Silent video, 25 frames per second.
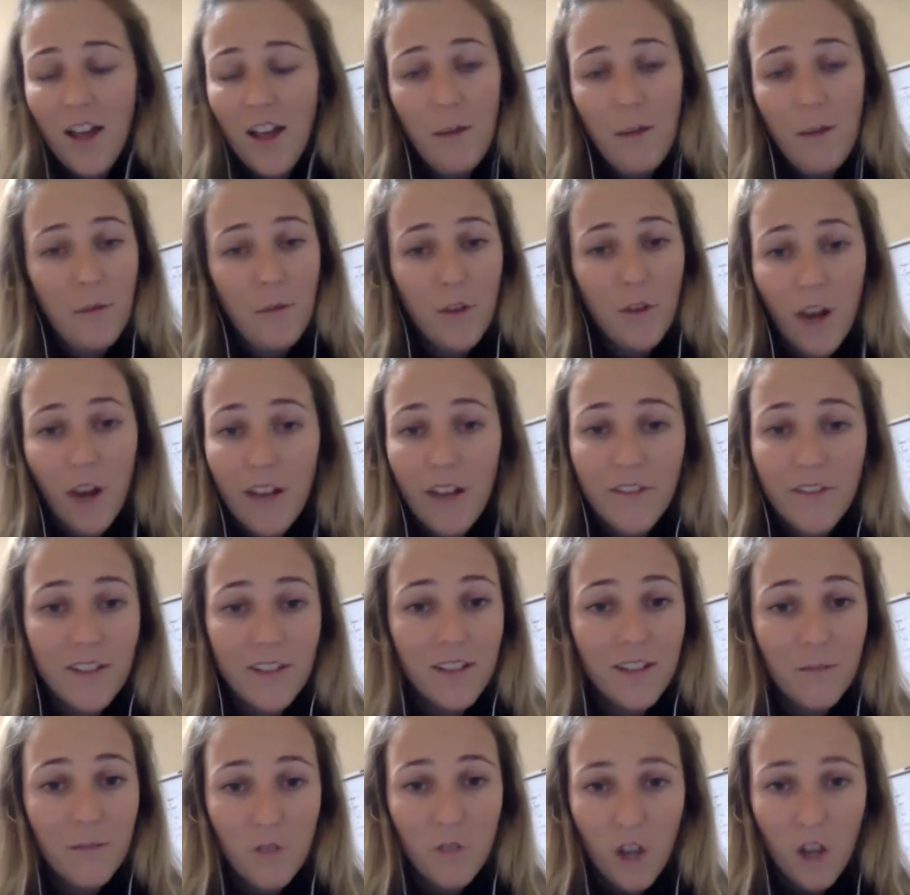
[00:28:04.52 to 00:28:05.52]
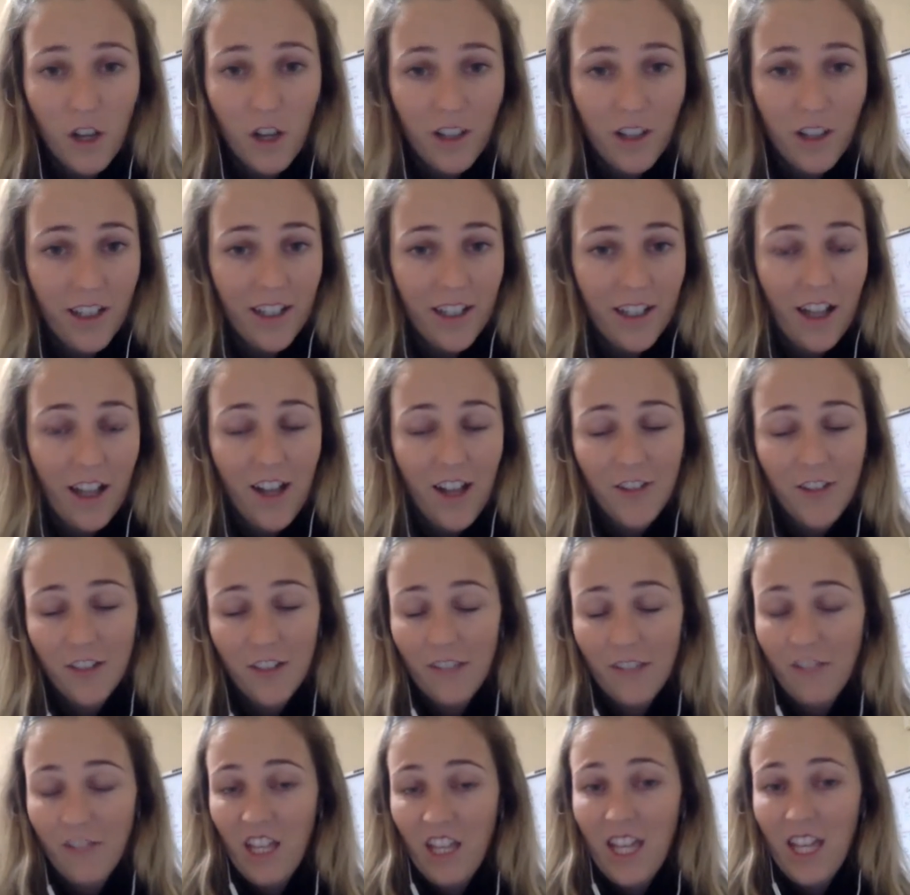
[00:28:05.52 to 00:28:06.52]
am craving some chocolate. I
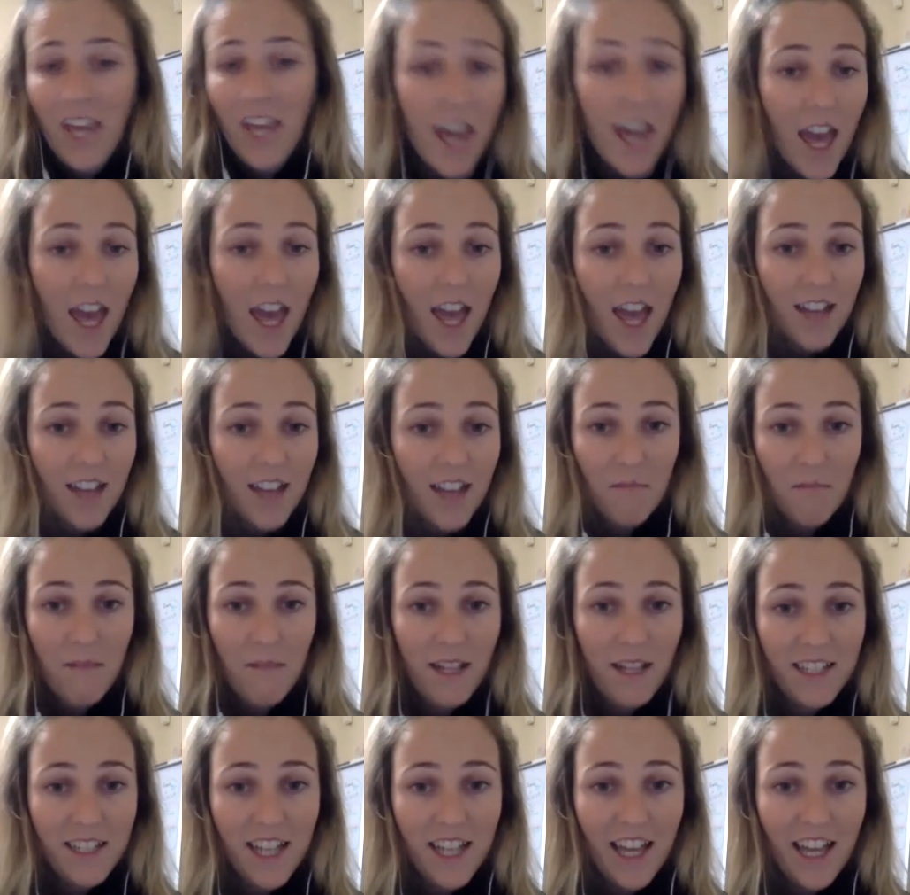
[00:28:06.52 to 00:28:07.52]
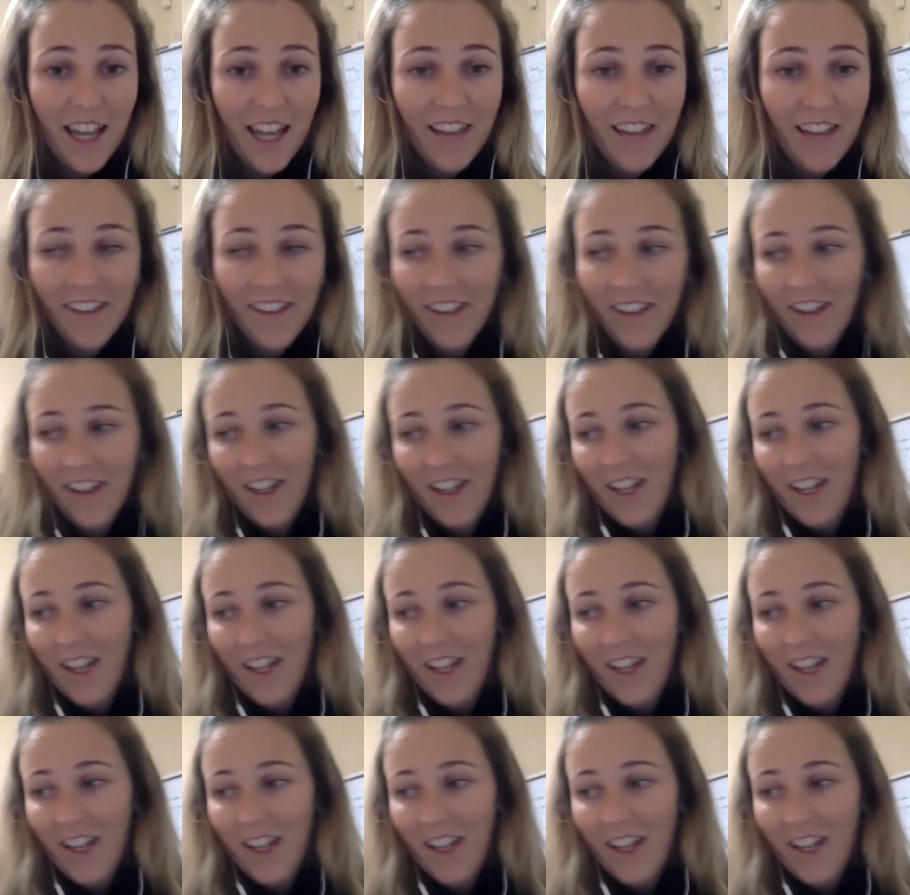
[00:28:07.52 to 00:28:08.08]
don't even care. It's a Monday.